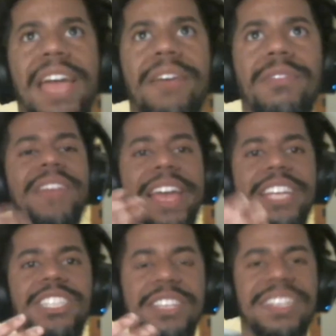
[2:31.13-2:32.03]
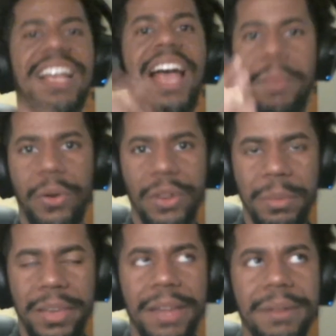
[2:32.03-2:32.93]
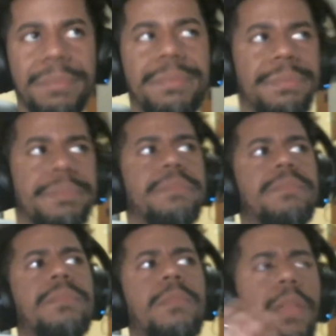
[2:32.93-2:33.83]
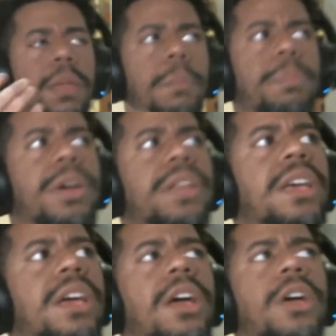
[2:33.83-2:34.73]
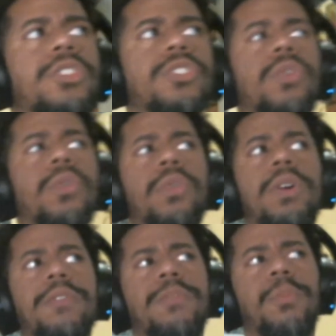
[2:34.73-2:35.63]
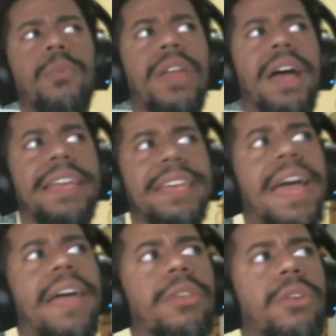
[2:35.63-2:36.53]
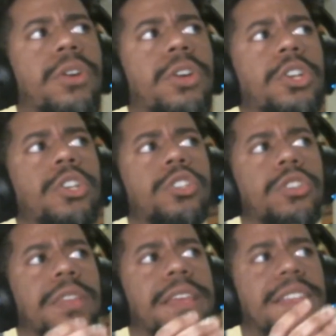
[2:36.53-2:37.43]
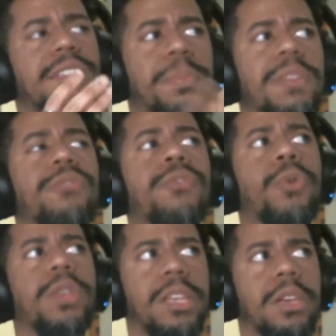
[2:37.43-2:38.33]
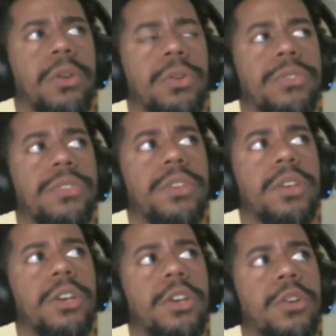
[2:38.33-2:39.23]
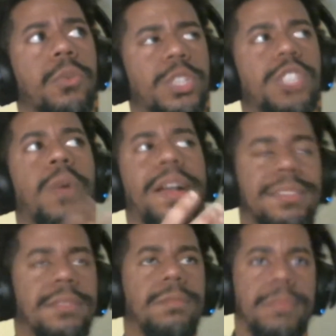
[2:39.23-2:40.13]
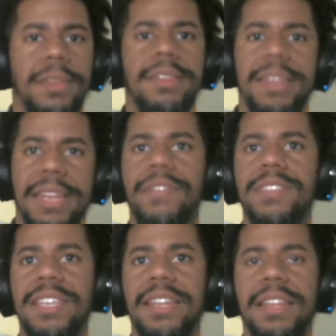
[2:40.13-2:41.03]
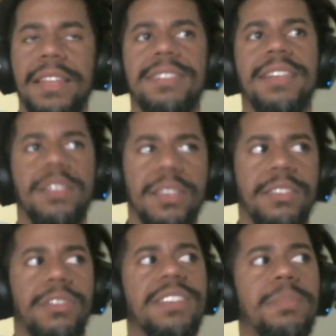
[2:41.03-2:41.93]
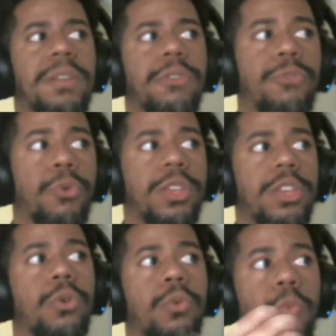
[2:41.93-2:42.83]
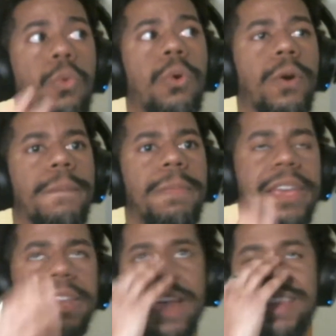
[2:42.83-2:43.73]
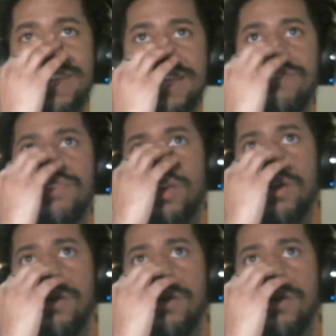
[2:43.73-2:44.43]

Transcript: haven't had a chance to comment on them yet. But, so, from what I gather, it's been 4 years, which is why they even said it. It's like, it's been a 4-year war. And I think even,